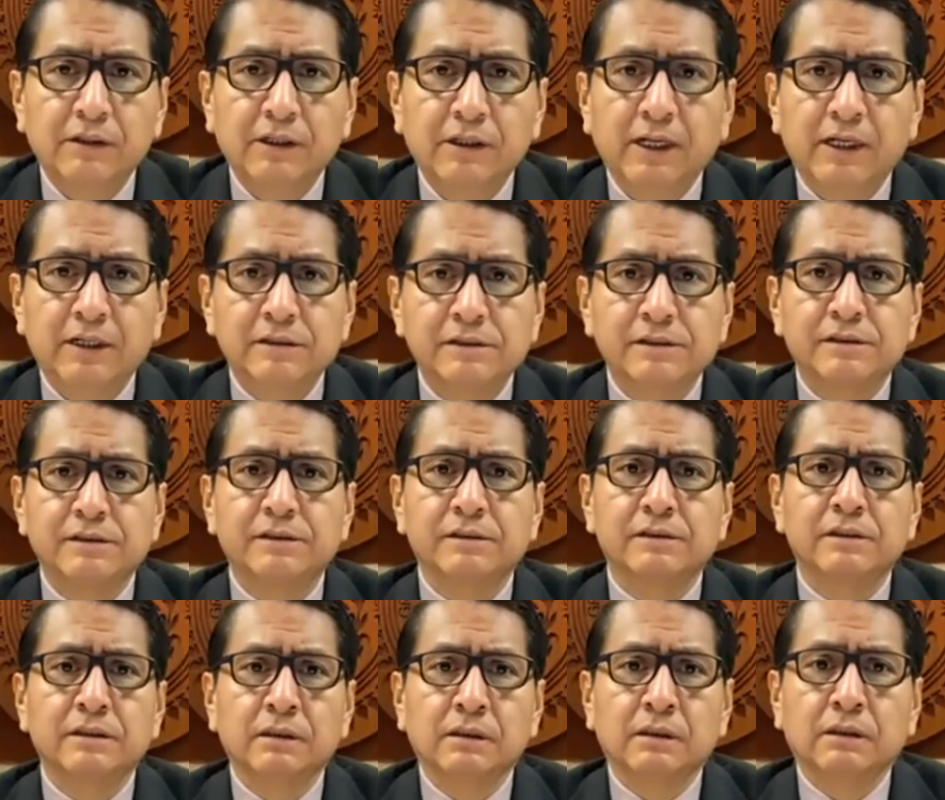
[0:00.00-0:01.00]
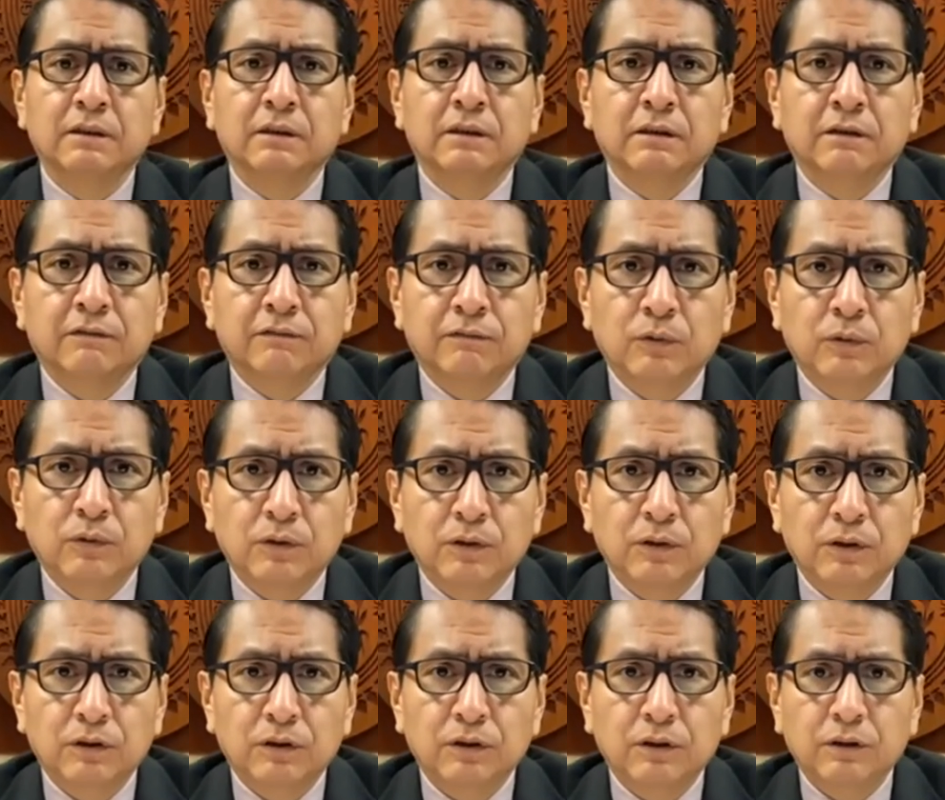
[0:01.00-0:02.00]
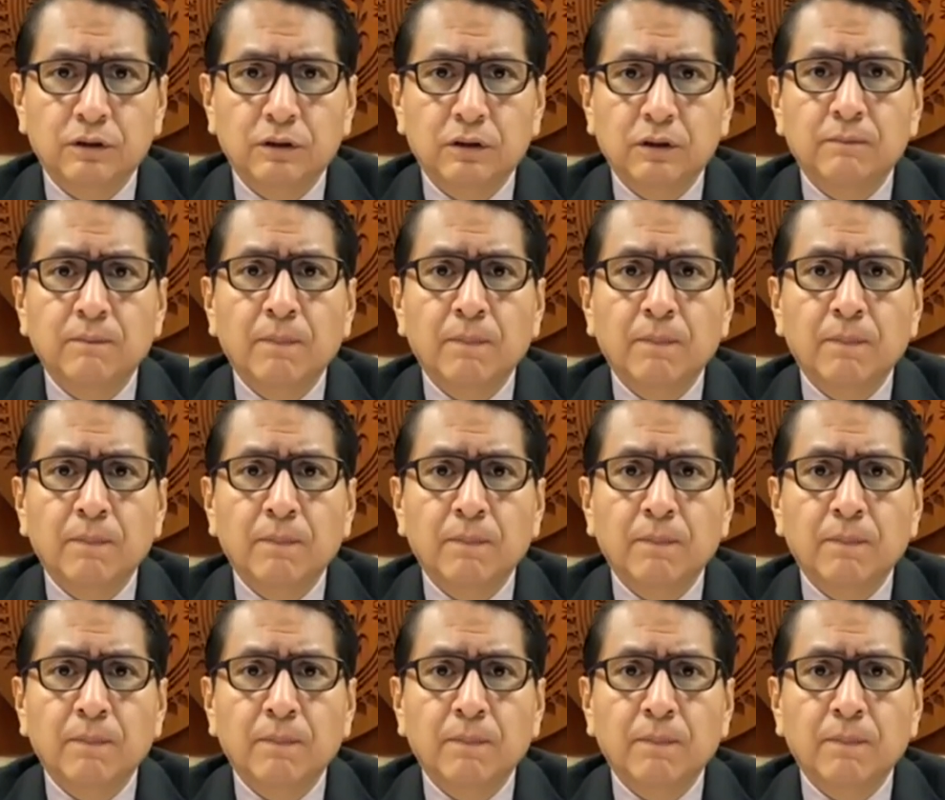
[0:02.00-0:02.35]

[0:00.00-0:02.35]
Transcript: Nez for